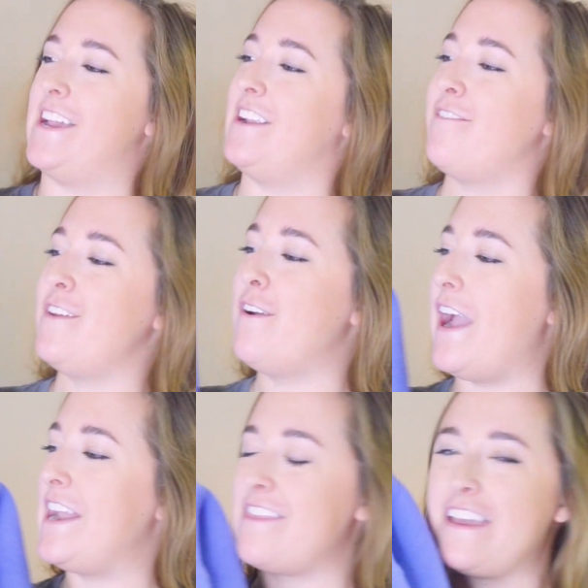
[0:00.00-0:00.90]
And if you know
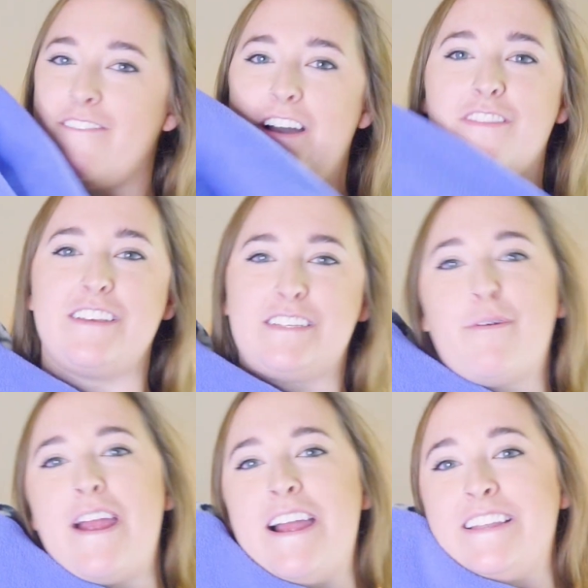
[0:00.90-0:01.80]
anything about this
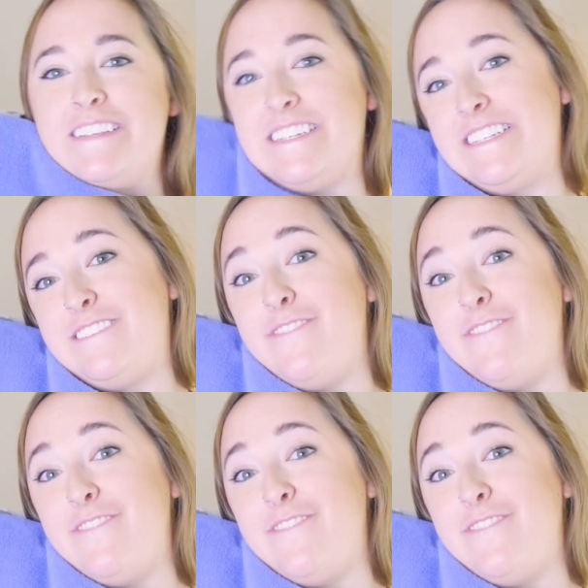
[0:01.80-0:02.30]
brand, is that it's